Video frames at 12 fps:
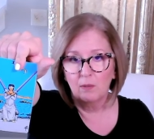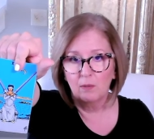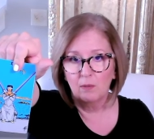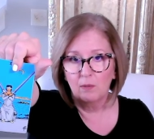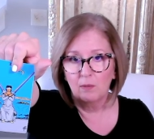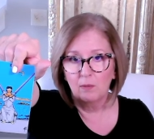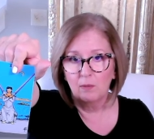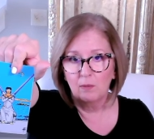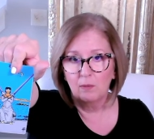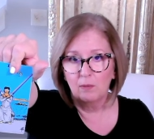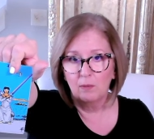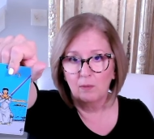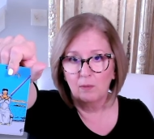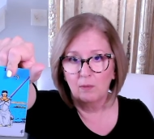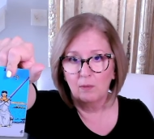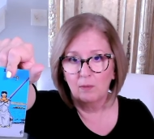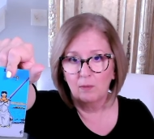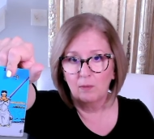
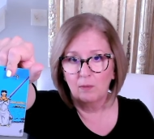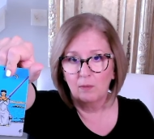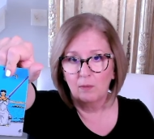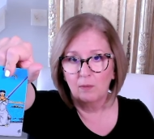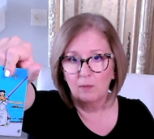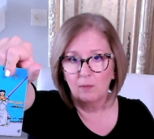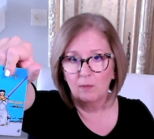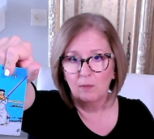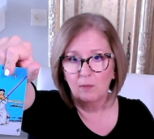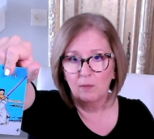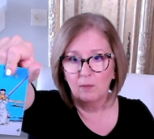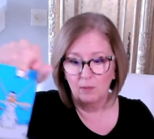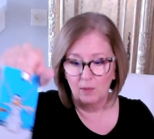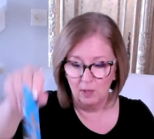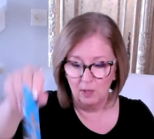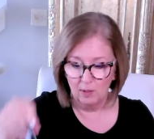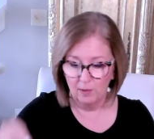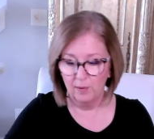
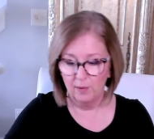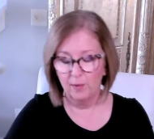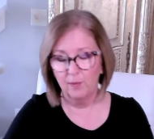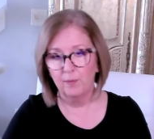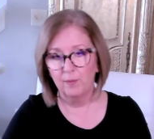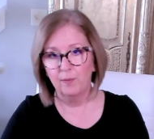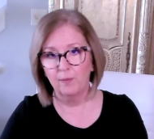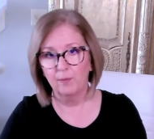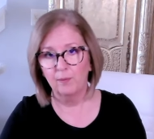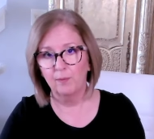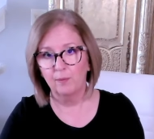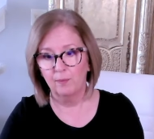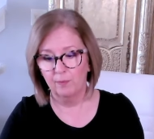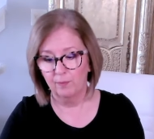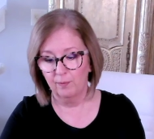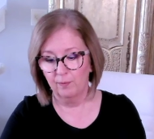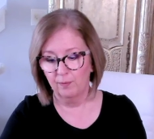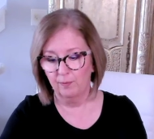
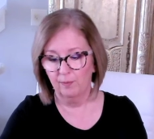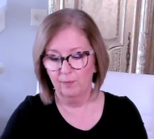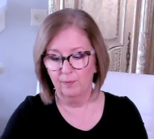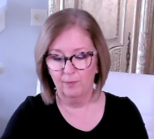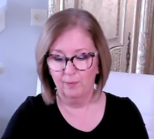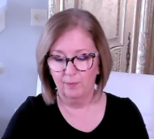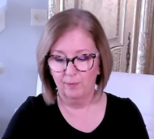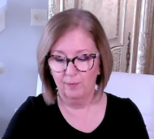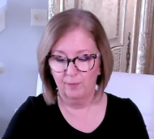Nothing is said.